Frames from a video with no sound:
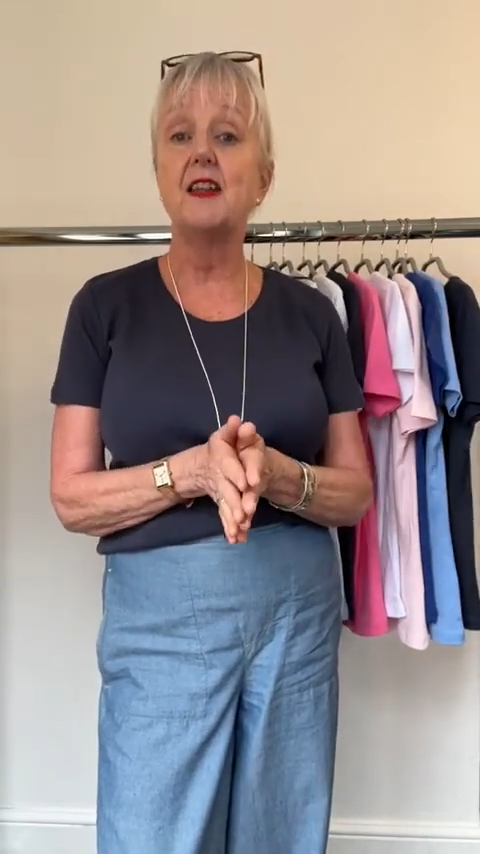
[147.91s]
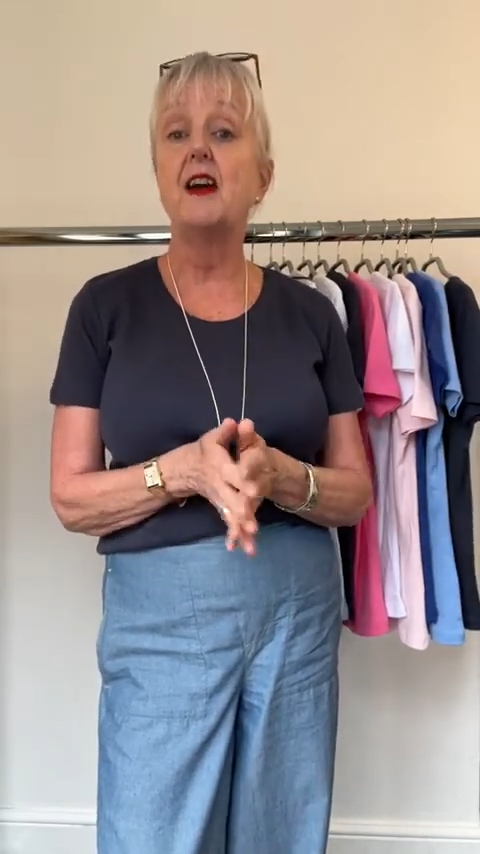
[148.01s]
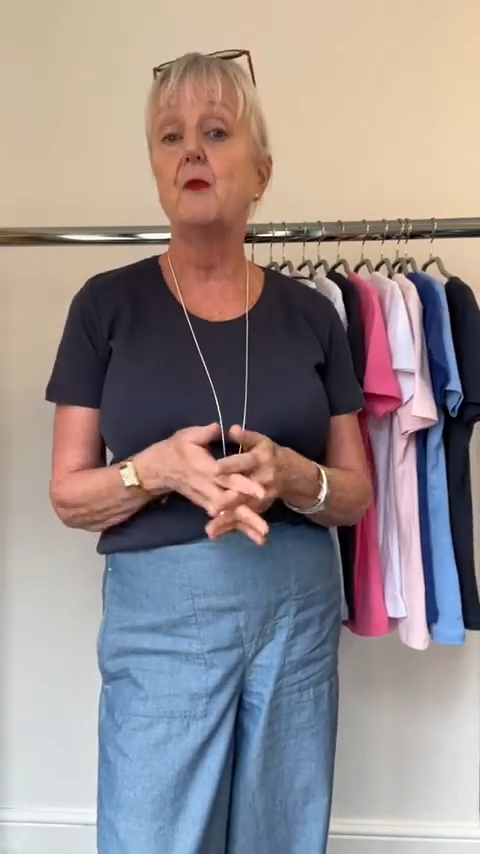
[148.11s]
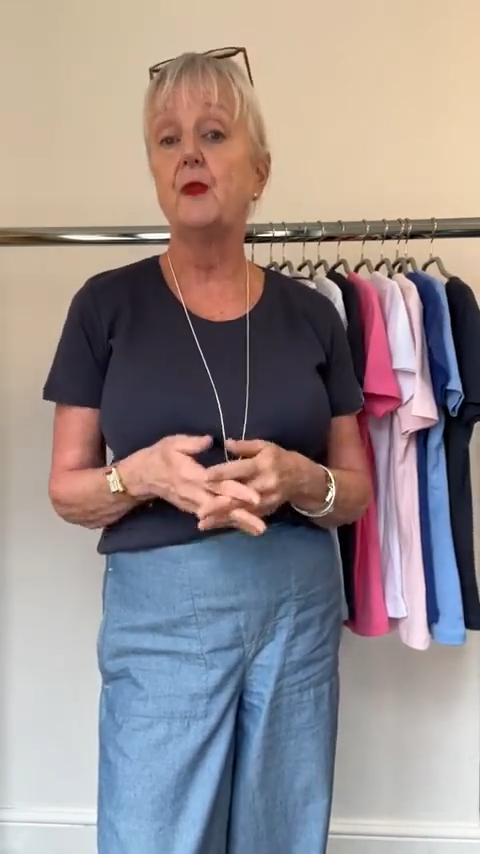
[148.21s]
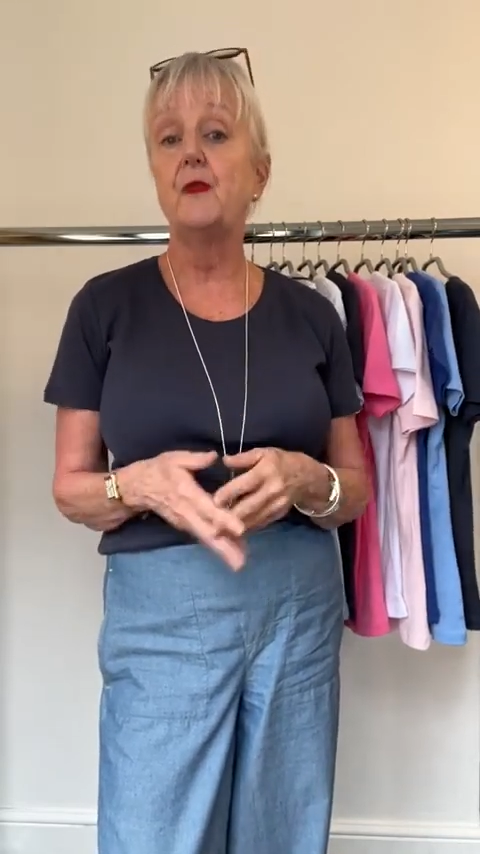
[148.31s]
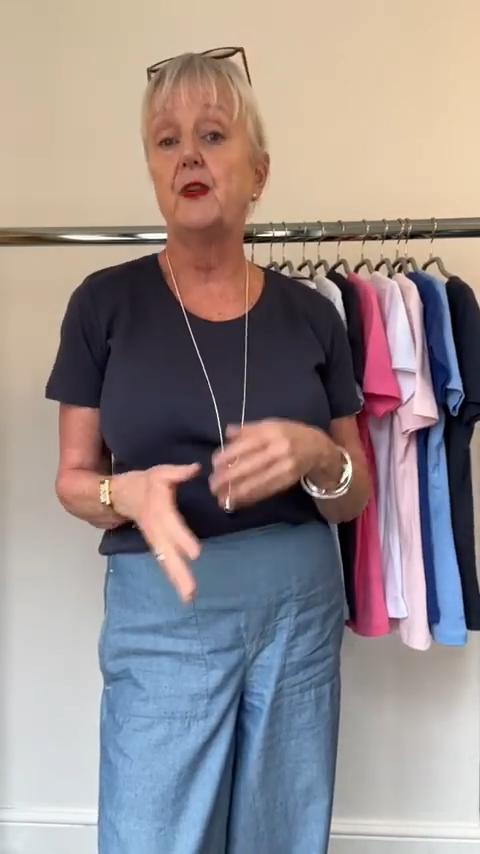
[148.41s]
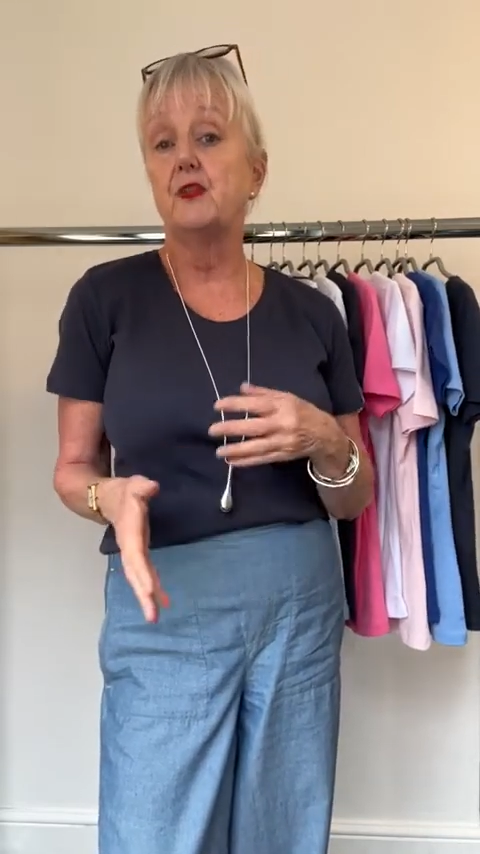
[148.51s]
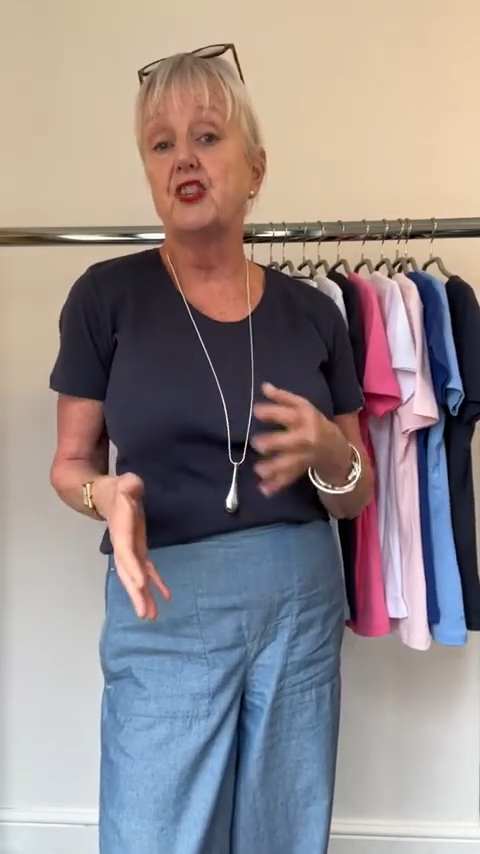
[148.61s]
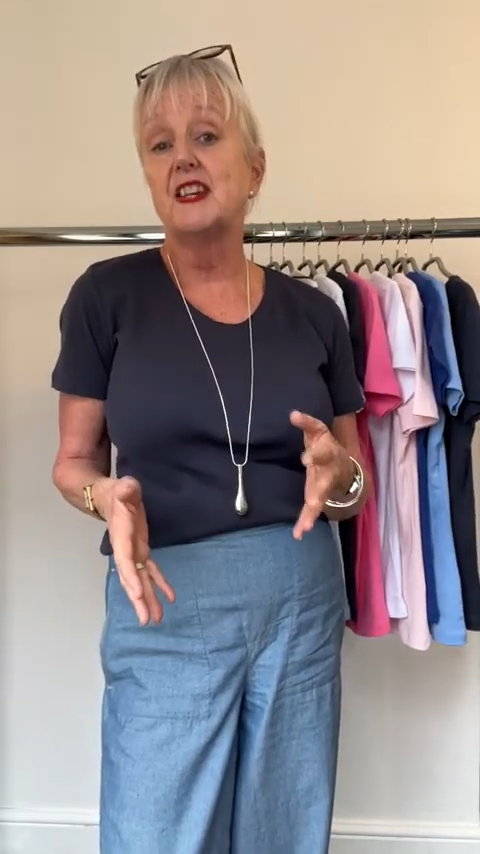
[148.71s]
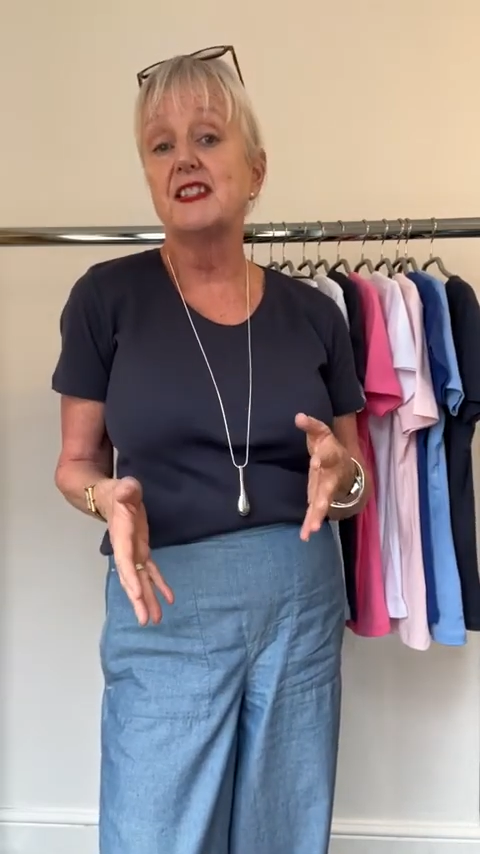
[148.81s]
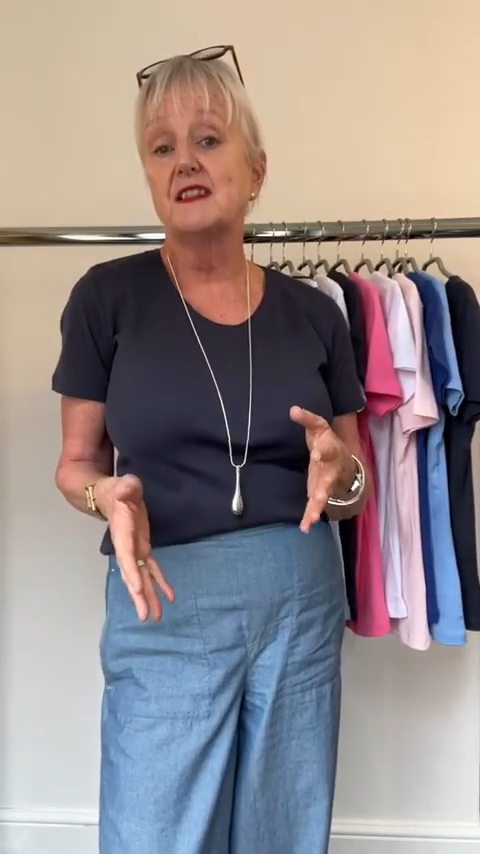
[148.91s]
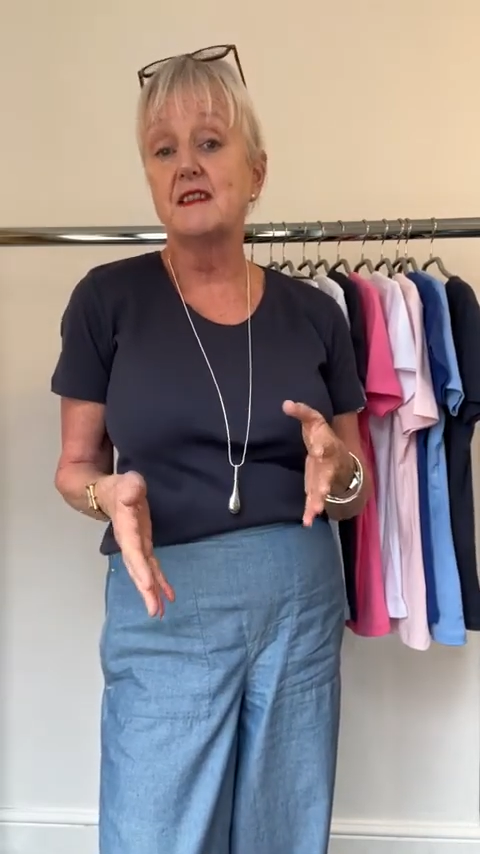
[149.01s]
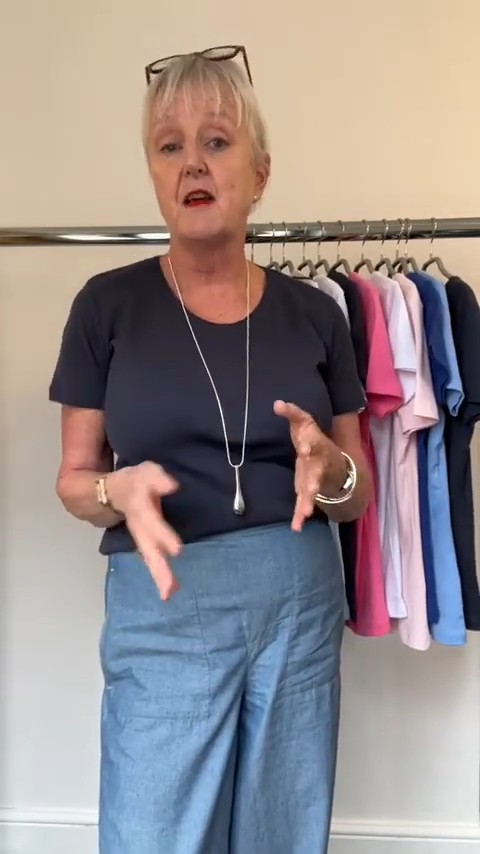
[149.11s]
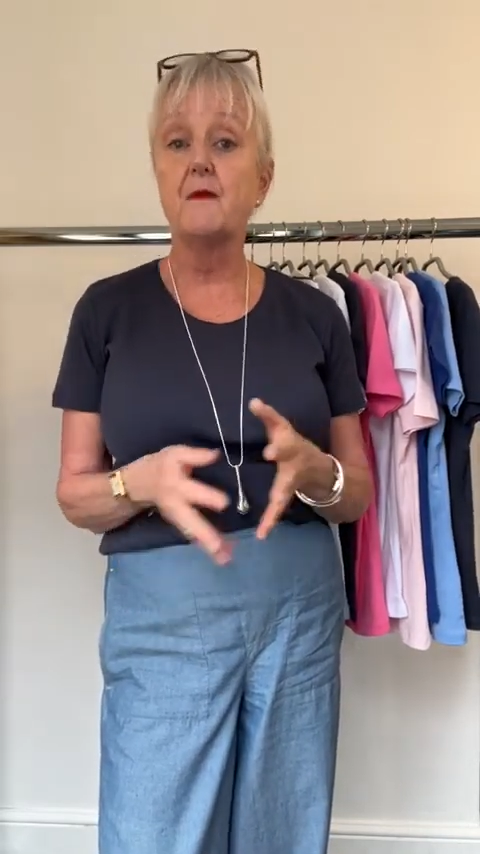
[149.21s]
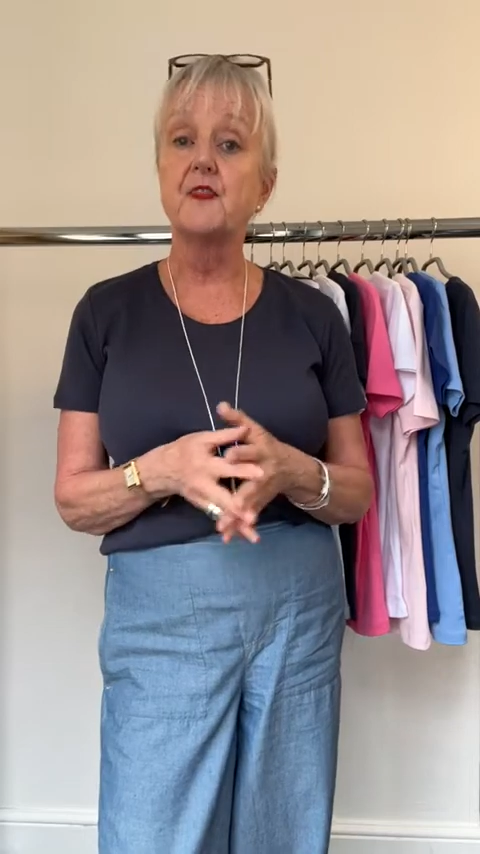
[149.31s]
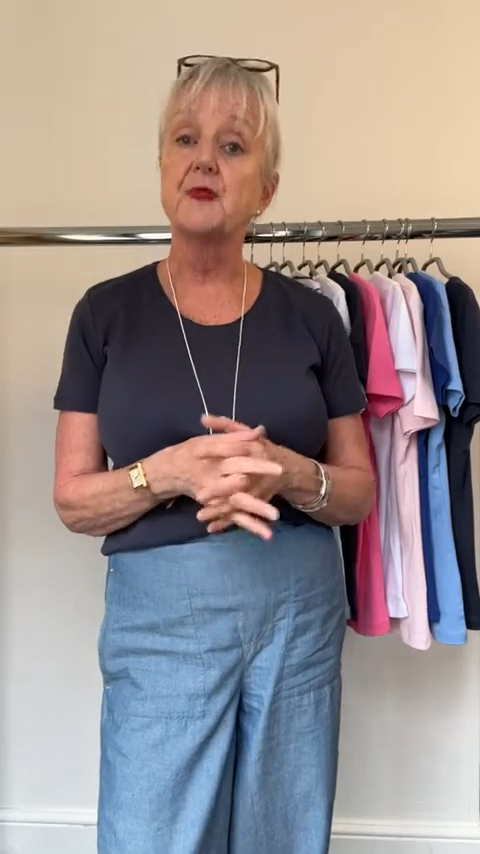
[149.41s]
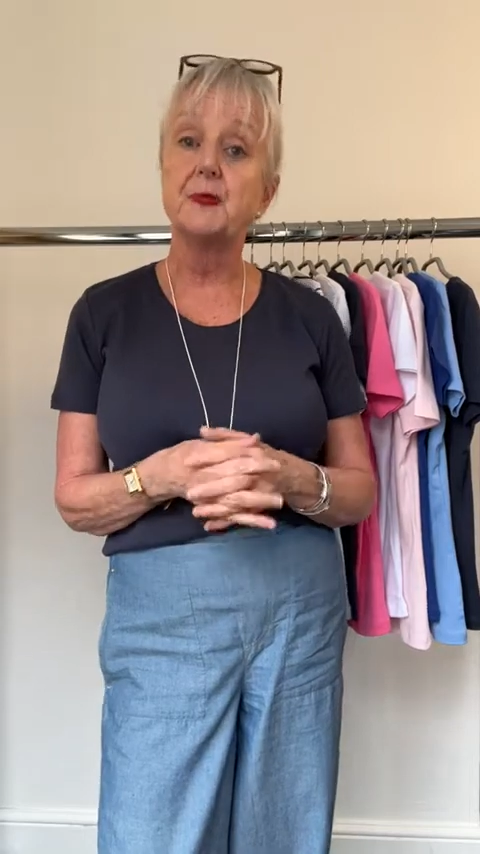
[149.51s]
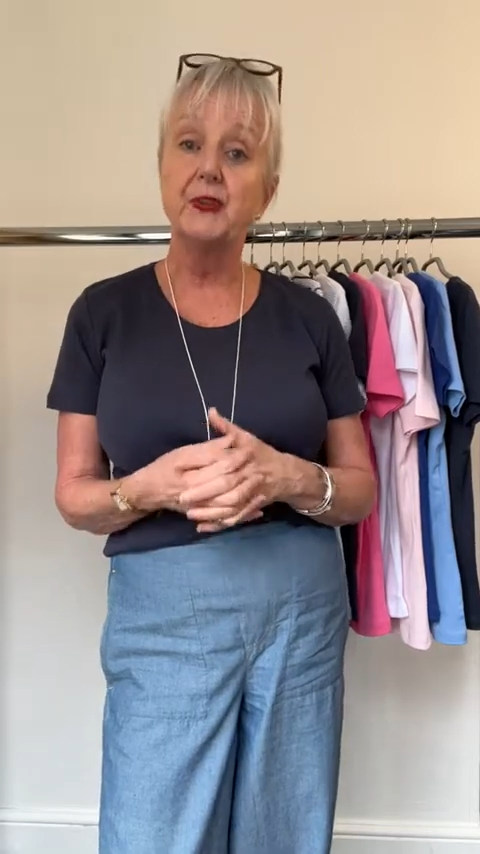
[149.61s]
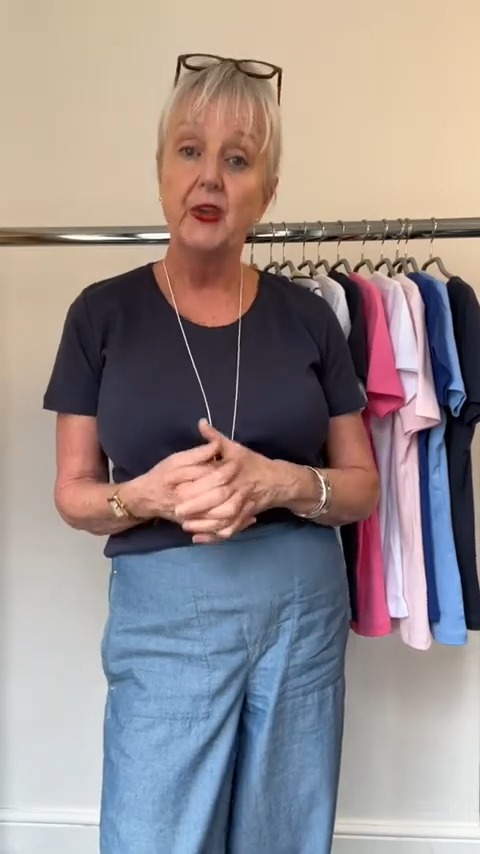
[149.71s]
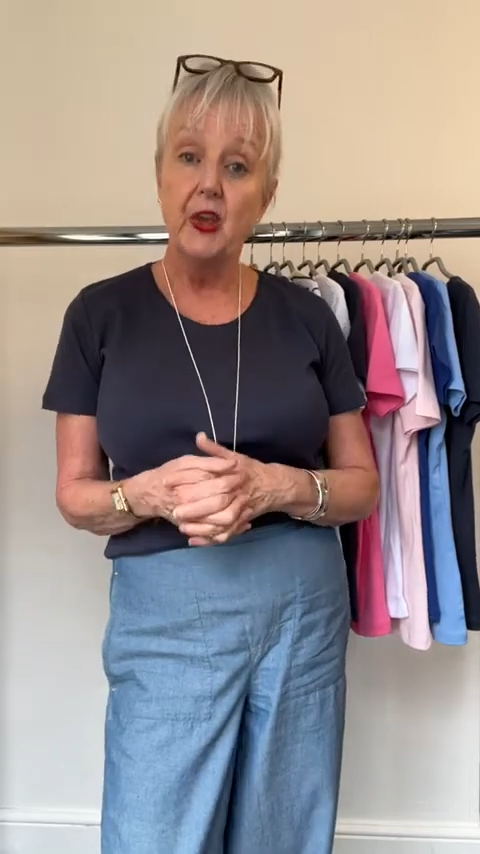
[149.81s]
and I would feel just as
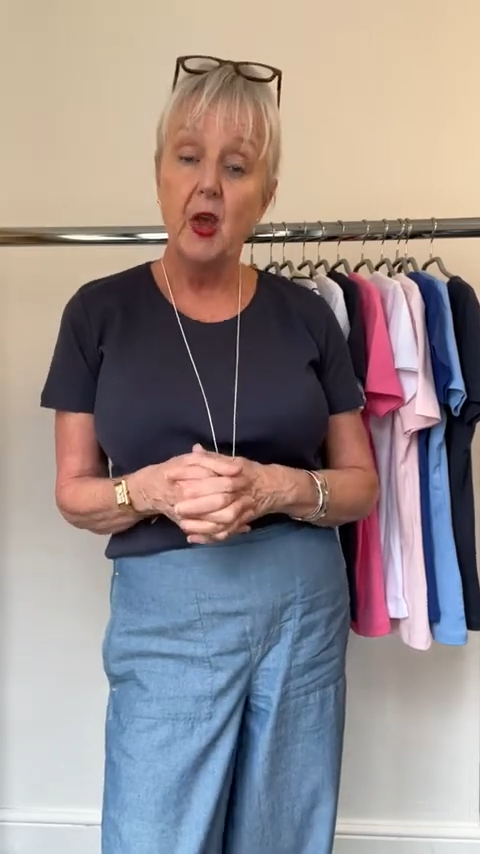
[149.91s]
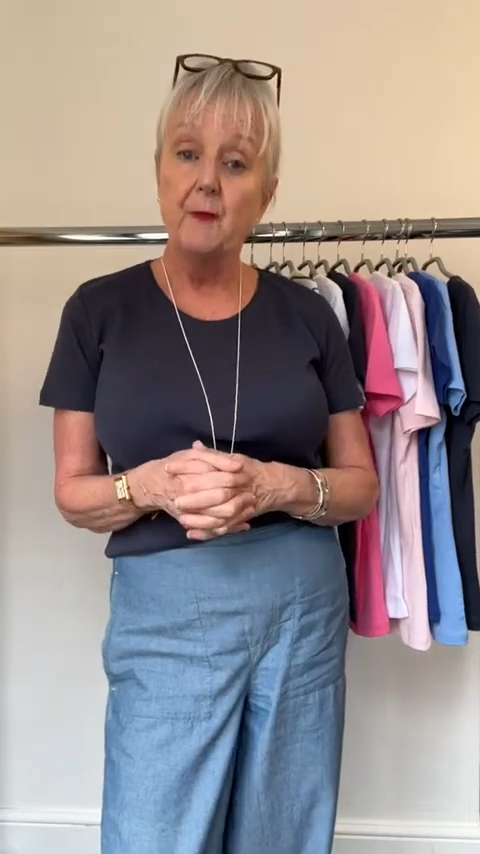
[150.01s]
comfortable,